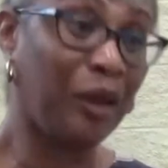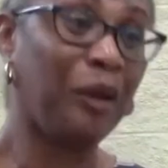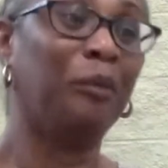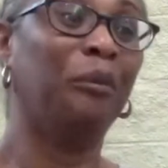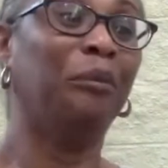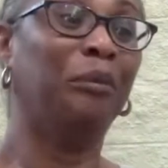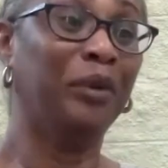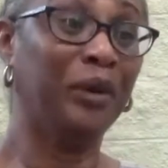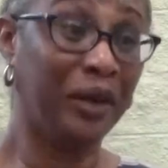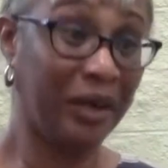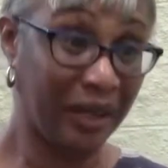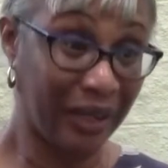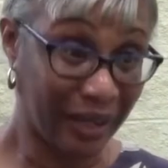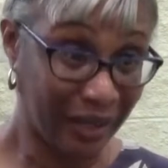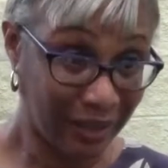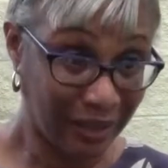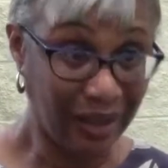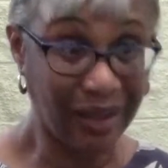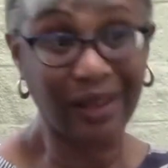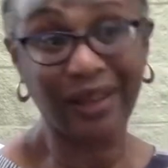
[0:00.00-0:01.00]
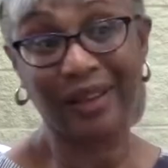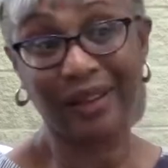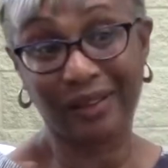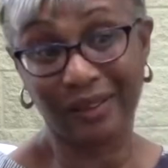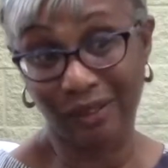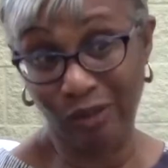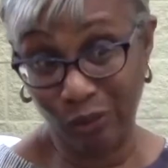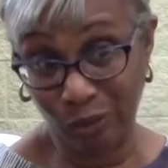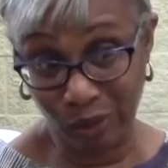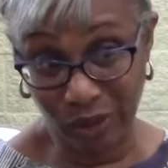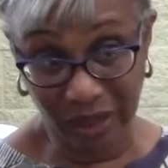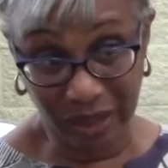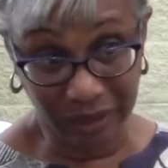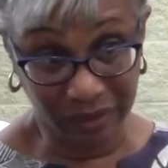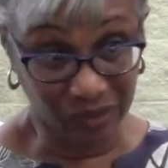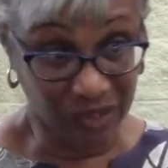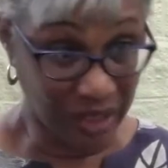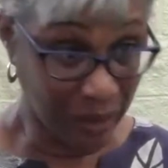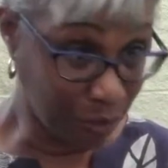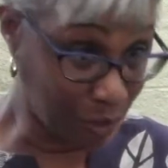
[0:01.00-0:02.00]
But I had a whole lot
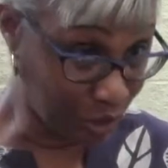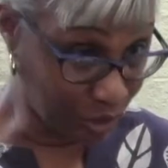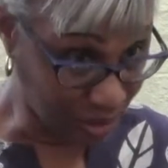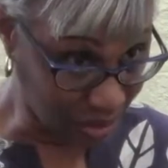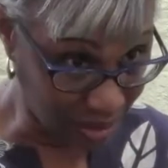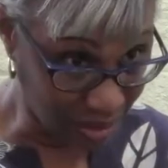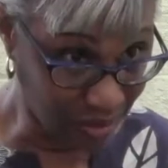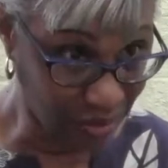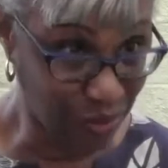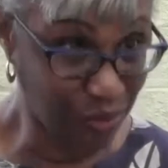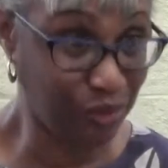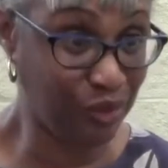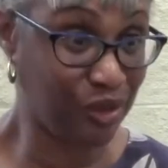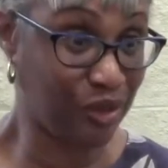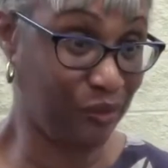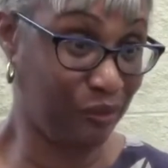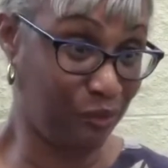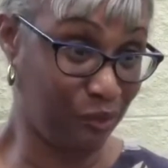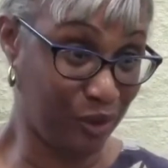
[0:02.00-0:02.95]
of neighborhood sisters and